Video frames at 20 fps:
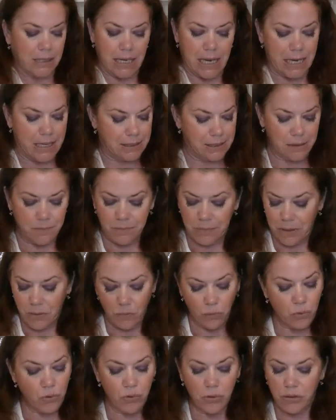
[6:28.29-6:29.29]
hasn't been
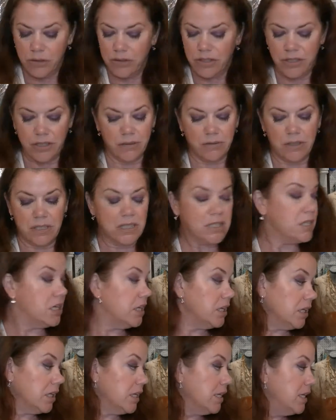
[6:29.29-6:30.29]
worn, so it's
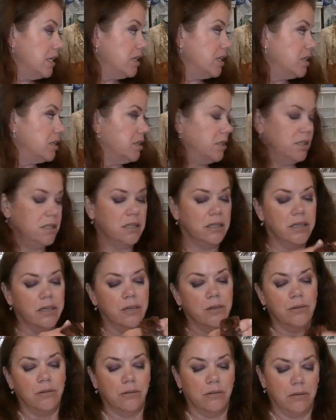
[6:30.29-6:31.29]
not like, you know,